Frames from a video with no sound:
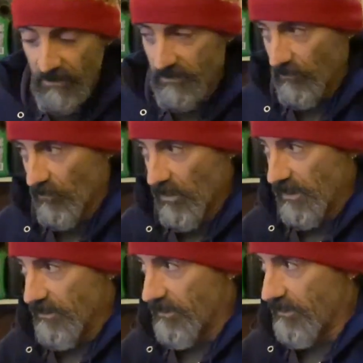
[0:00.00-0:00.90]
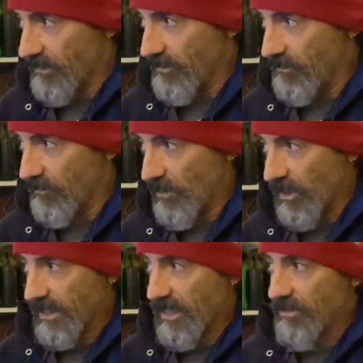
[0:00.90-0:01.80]
So while I
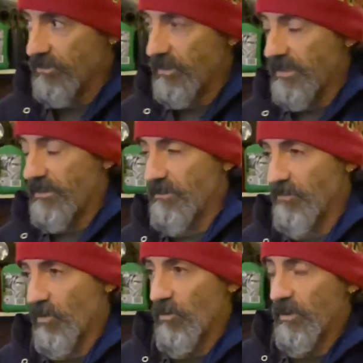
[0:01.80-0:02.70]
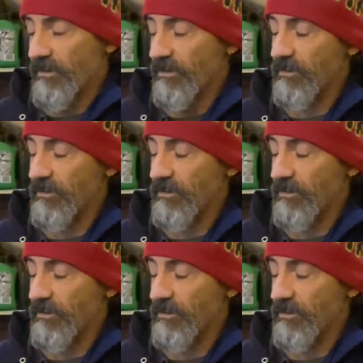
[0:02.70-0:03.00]
can't do anything more with